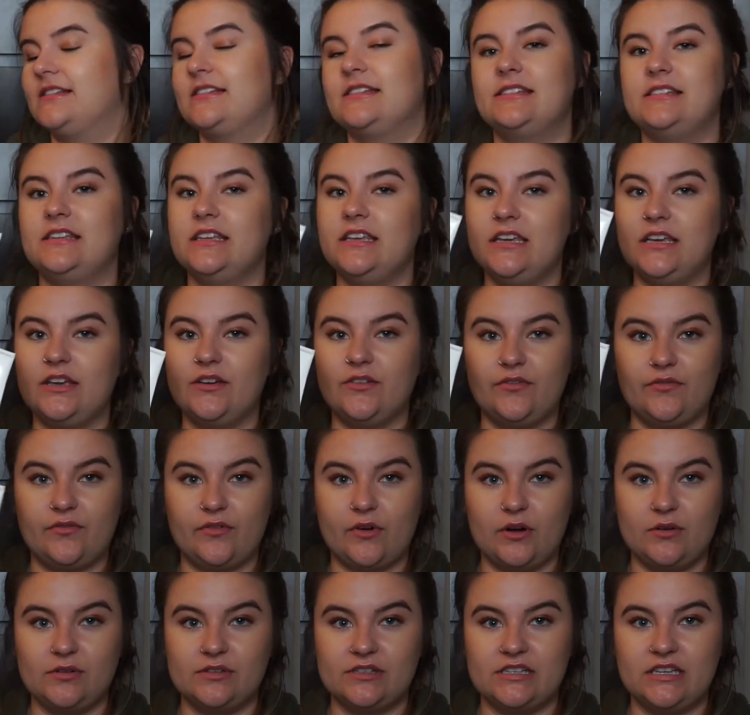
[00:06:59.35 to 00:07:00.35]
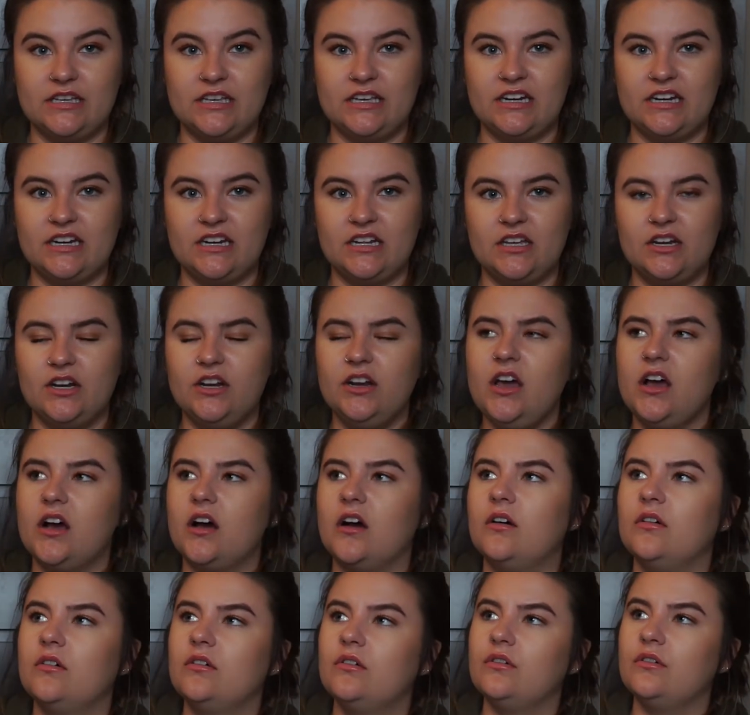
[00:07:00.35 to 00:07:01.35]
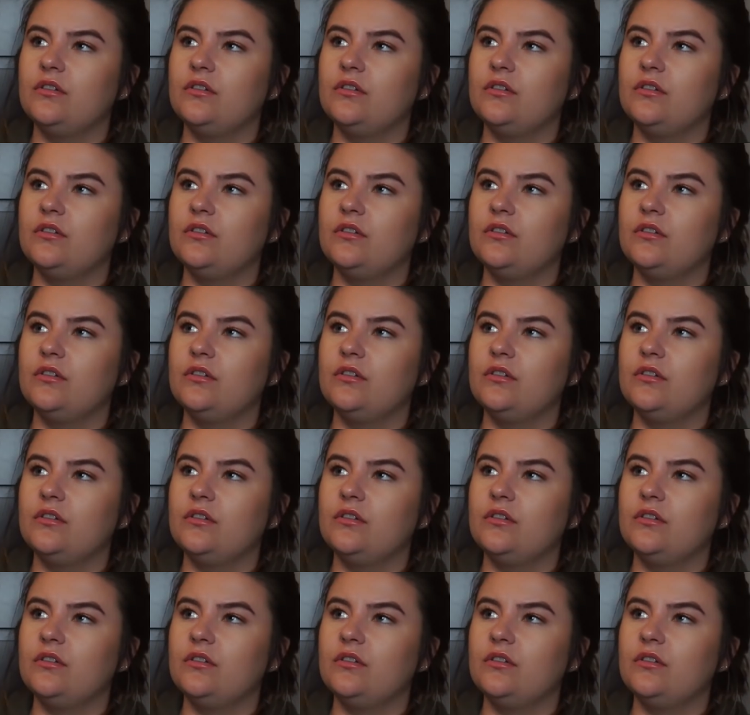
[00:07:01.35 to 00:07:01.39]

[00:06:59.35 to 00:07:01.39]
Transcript: to see Frozen, no,